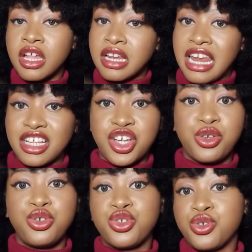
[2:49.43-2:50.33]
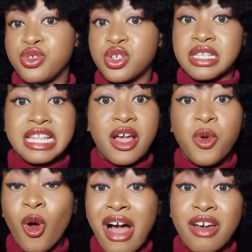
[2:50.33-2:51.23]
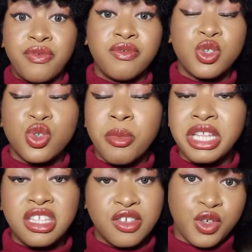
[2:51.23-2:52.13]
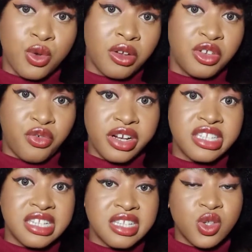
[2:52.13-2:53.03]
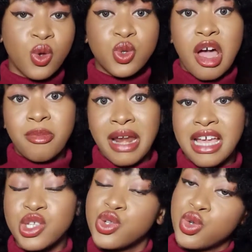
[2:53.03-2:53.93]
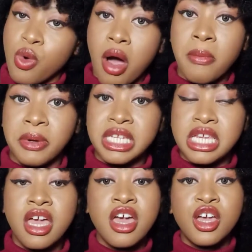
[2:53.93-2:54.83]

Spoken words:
larger uterus. Just like we all have so many individual differences, it also applies to our body.